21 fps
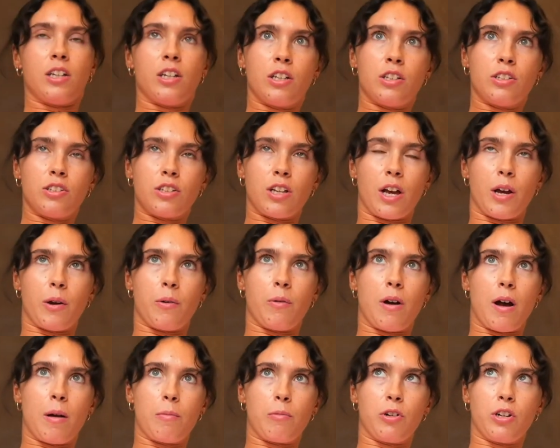so
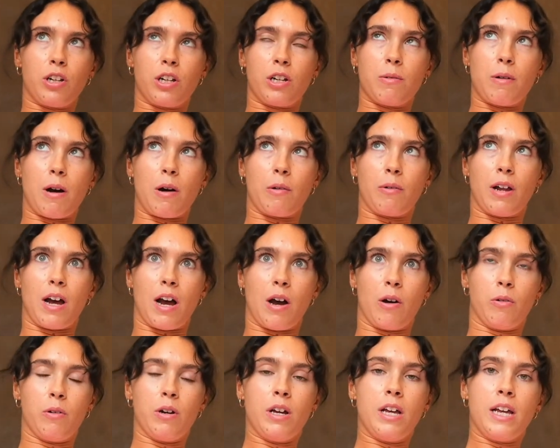I'm gonna go out
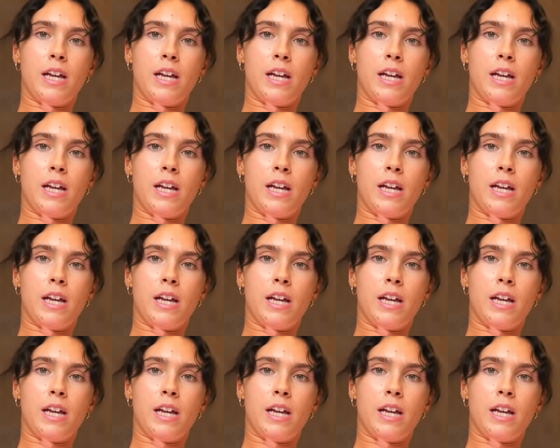now.